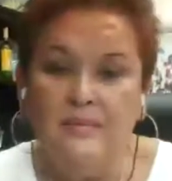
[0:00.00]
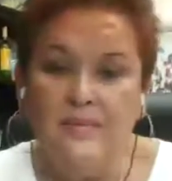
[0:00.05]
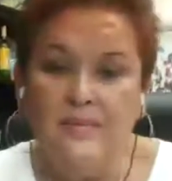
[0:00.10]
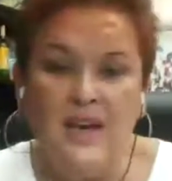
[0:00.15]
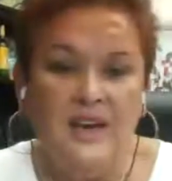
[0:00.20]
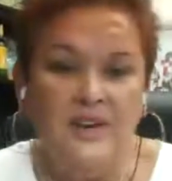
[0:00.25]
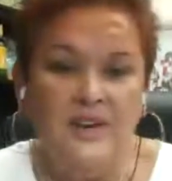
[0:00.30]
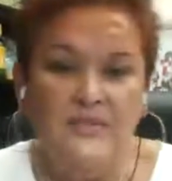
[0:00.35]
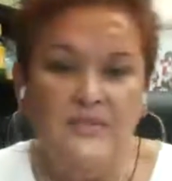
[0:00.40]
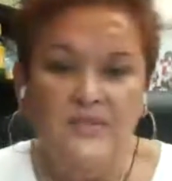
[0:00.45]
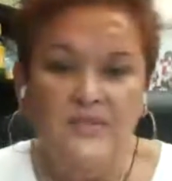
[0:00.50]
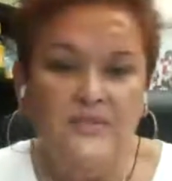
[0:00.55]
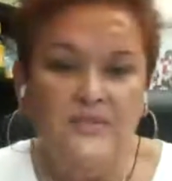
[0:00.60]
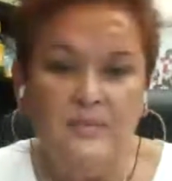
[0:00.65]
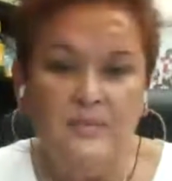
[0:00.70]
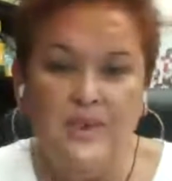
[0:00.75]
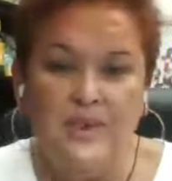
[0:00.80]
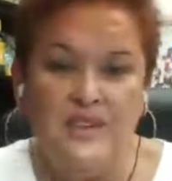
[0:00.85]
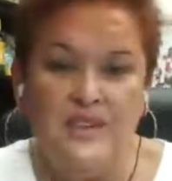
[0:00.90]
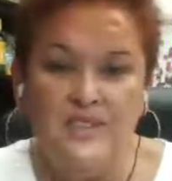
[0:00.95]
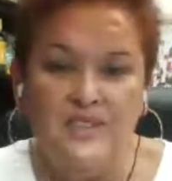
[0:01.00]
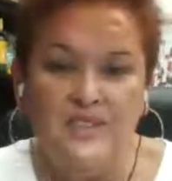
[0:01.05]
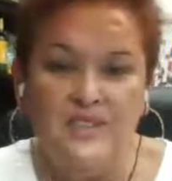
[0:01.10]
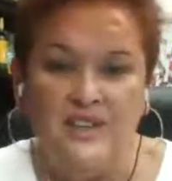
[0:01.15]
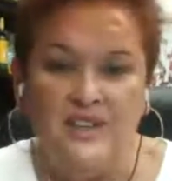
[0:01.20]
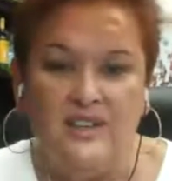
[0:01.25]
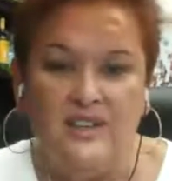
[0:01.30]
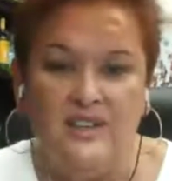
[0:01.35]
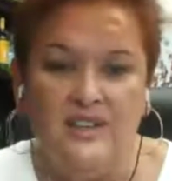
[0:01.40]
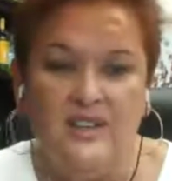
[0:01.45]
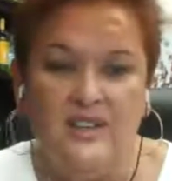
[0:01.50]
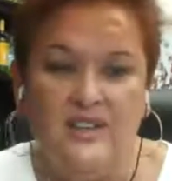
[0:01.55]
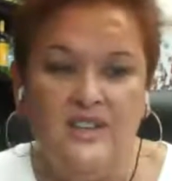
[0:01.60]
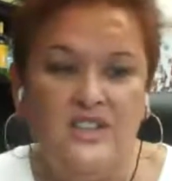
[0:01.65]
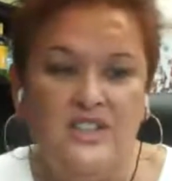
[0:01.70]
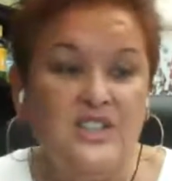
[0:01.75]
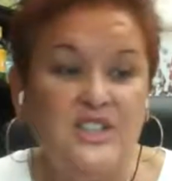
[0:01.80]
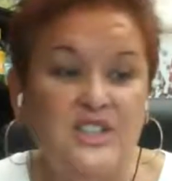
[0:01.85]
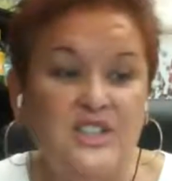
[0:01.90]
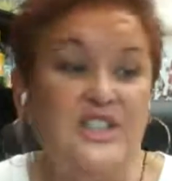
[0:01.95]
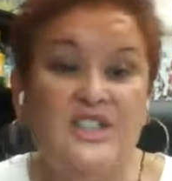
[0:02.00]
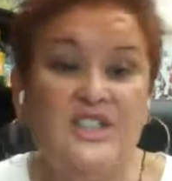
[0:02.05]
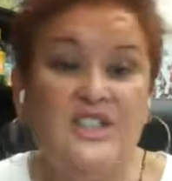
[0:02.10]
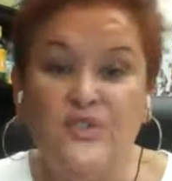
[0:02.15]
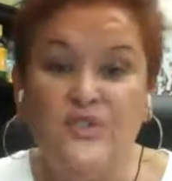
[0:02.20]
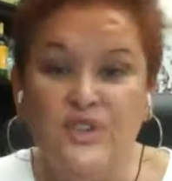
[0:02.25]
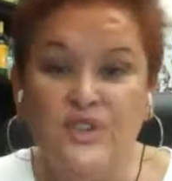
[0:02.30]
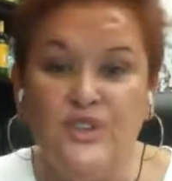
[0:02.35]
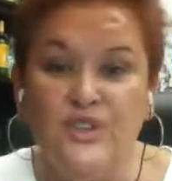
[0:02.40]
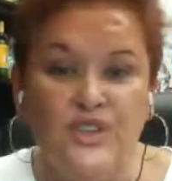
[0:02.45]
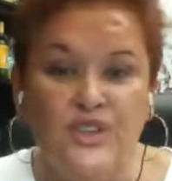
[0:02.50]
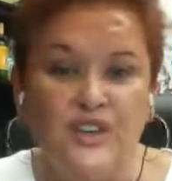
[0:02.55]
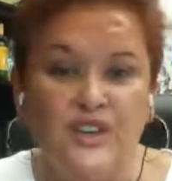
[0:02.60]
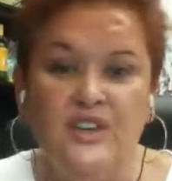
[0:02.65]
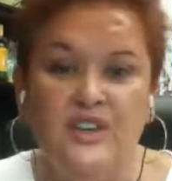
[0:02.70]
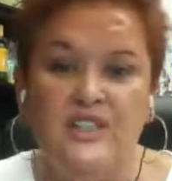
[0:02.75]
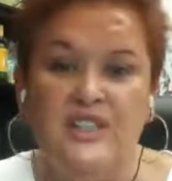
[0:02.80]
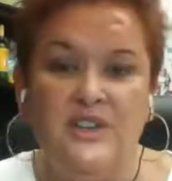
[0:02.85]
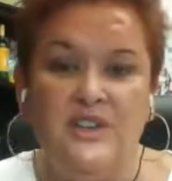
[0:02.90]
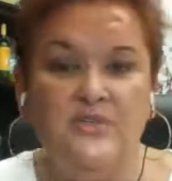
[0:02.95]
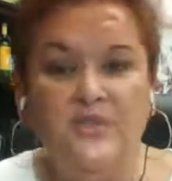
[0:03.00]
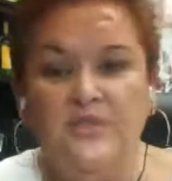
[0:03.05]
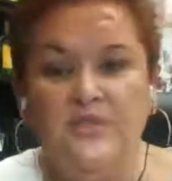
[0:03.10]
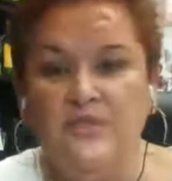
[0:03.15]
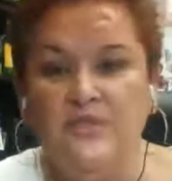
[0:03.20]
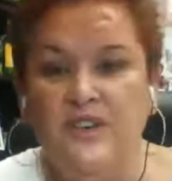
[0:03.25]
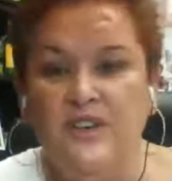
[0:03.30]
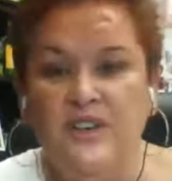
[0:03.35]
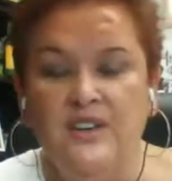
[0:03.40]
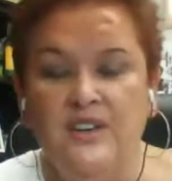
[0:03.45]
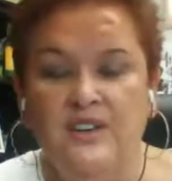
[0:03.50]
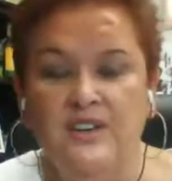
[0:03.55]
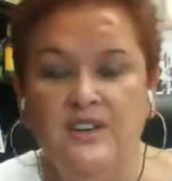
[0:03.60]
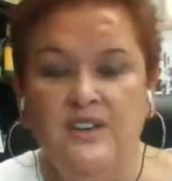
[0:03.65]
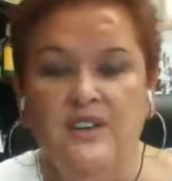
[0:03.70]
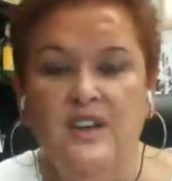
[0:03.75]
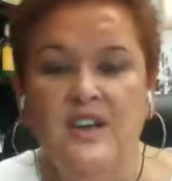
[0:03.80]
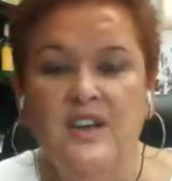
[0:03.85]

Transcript: kind of information, just a different look, a different feel,